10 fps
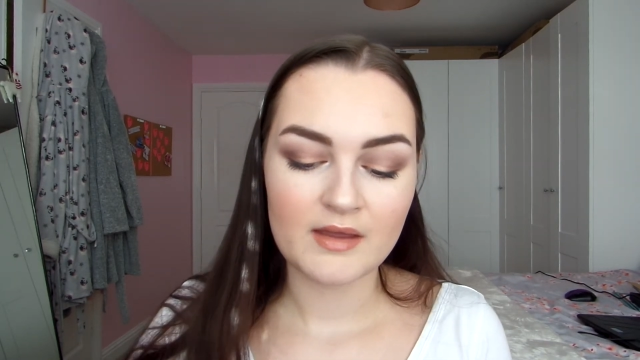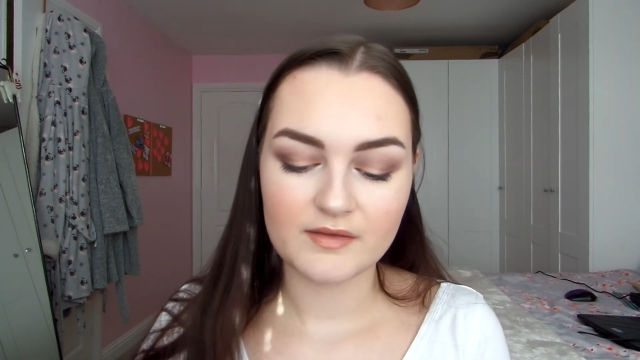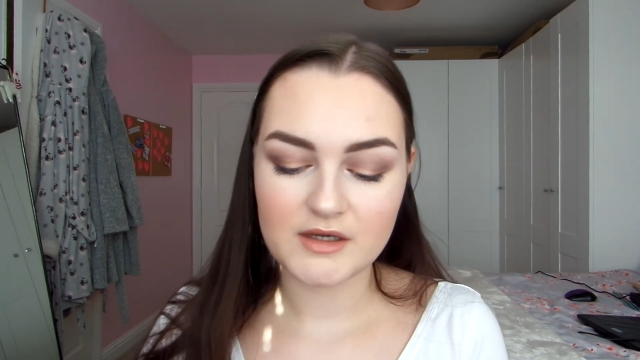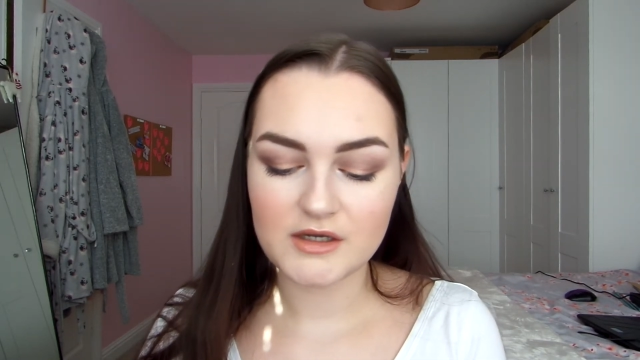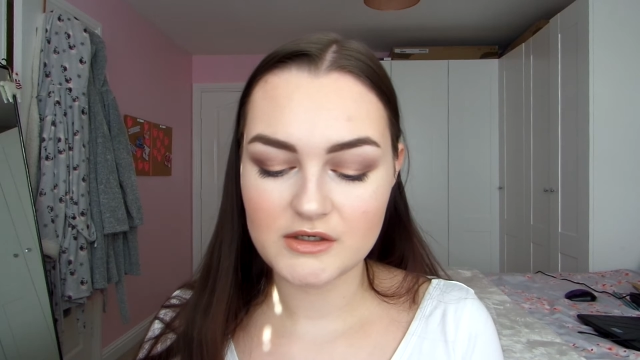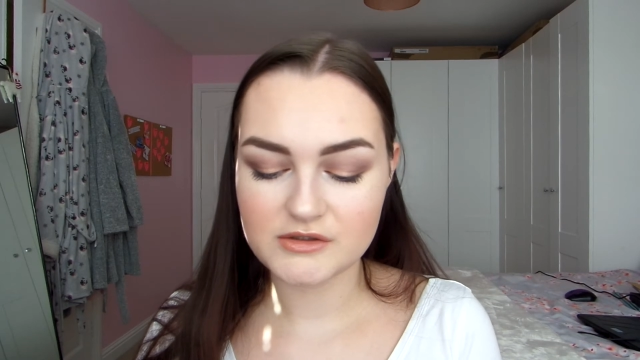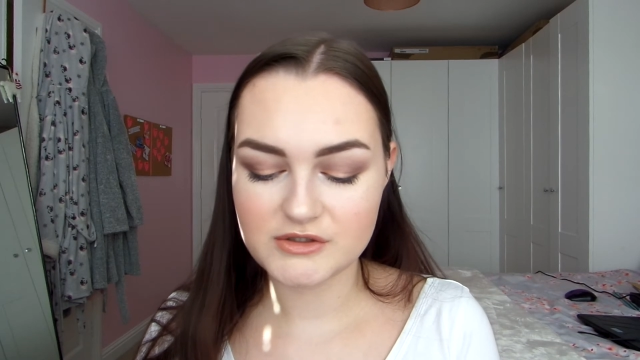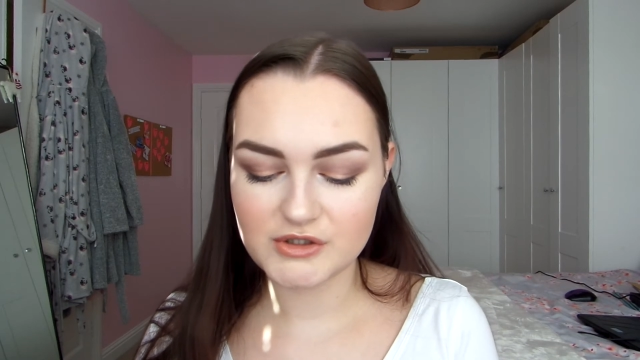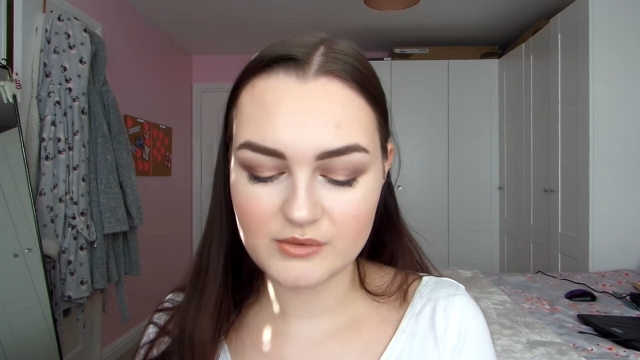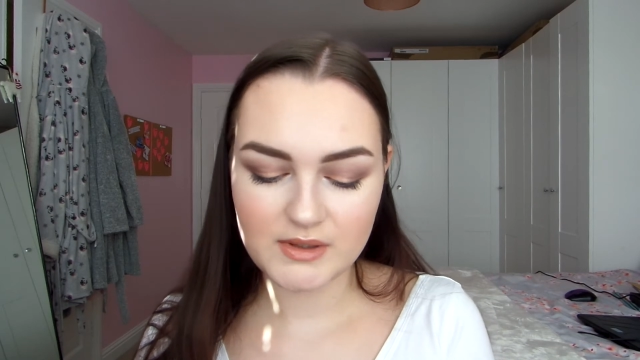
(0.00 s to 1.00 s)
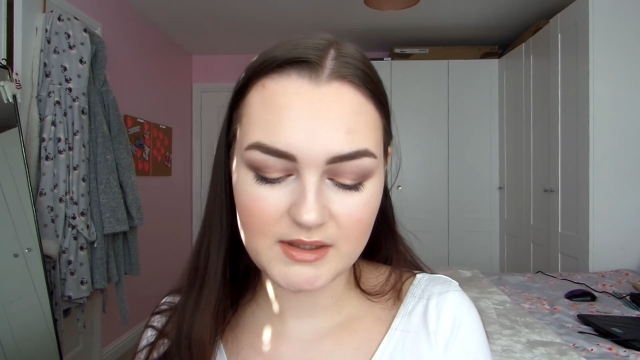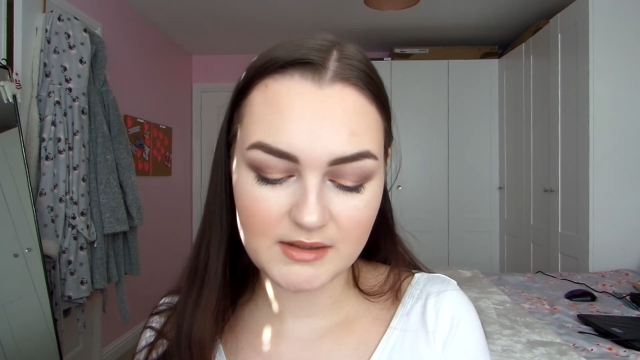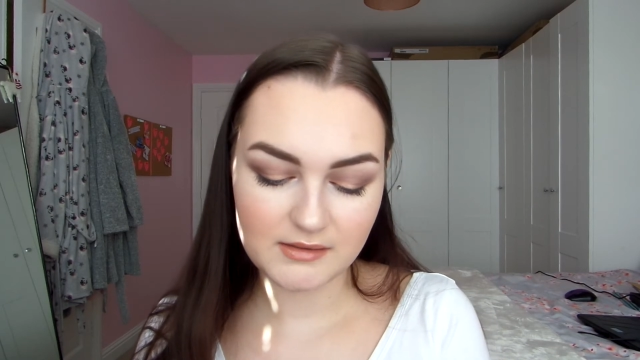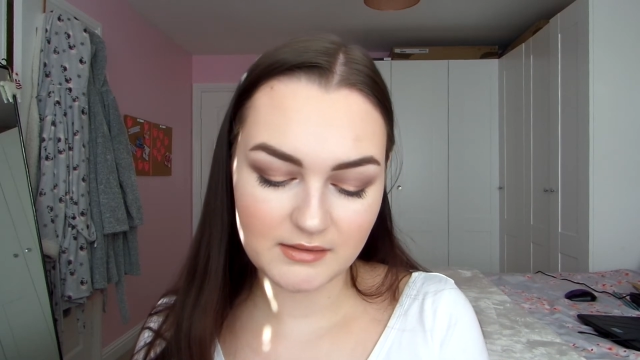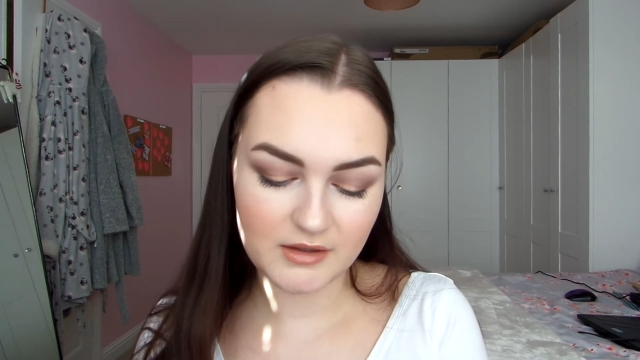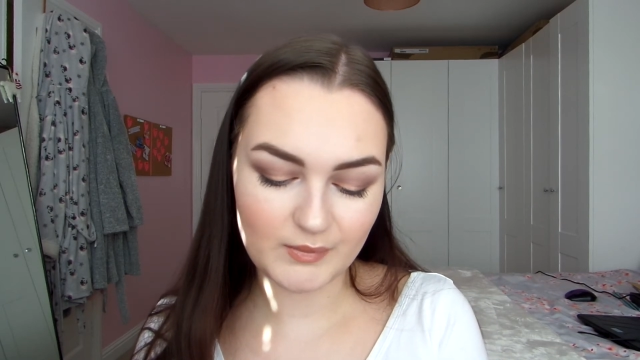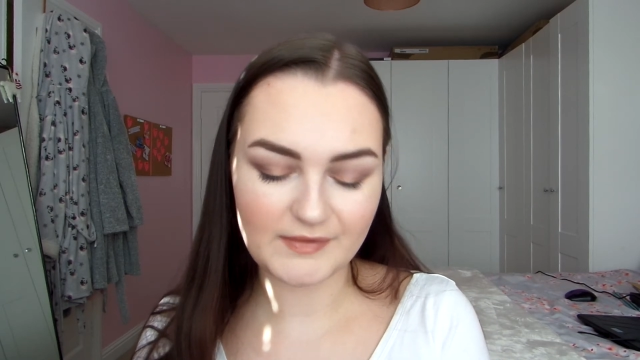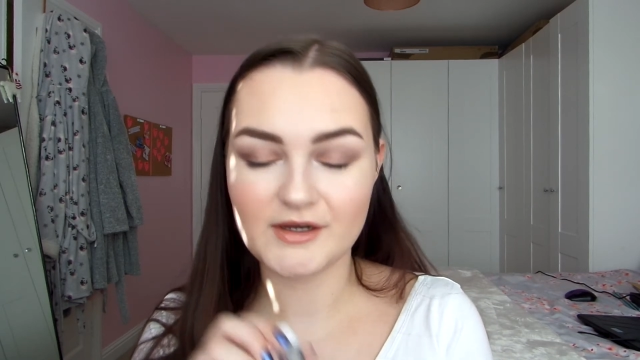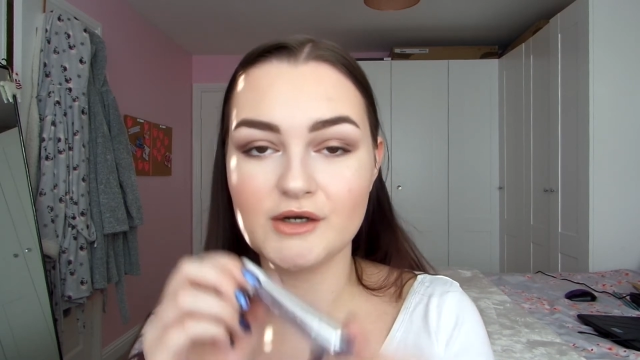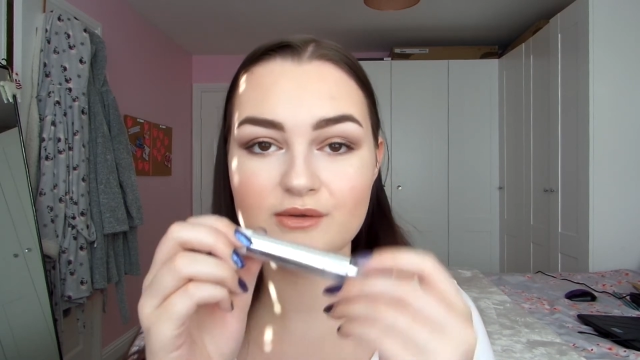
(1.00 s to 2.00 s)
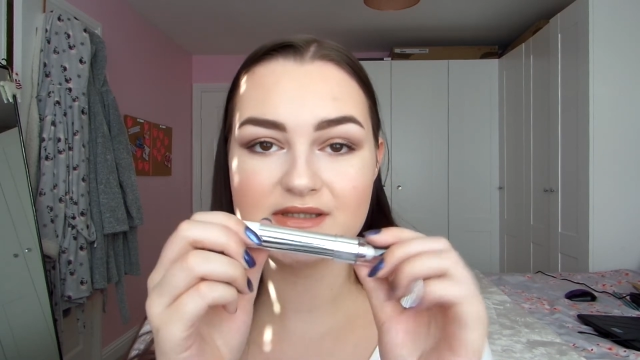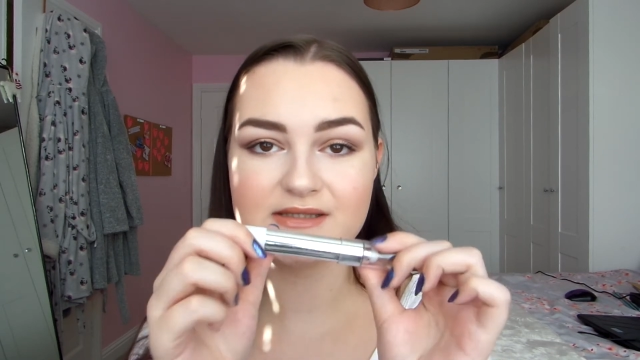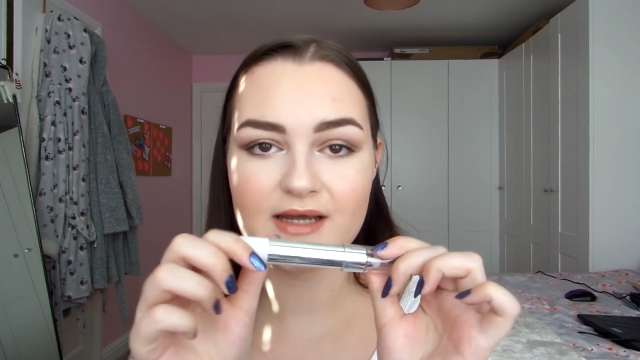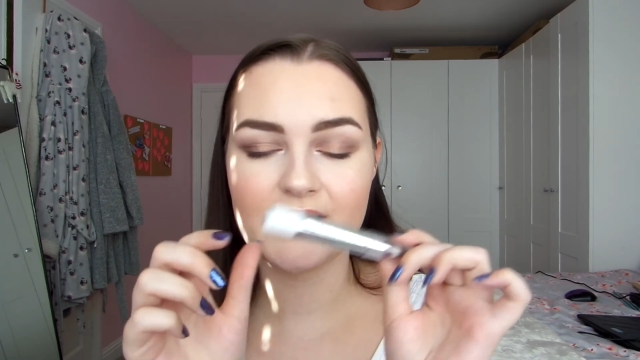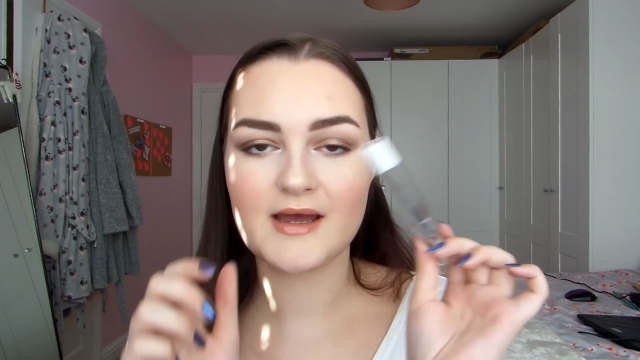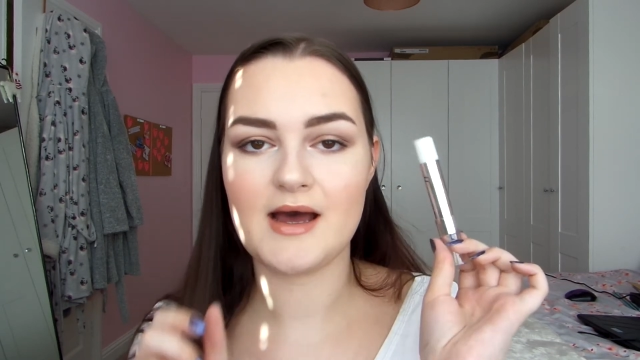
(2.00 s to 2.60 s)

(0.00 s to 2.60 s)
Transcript: The dewy, well the glow stick,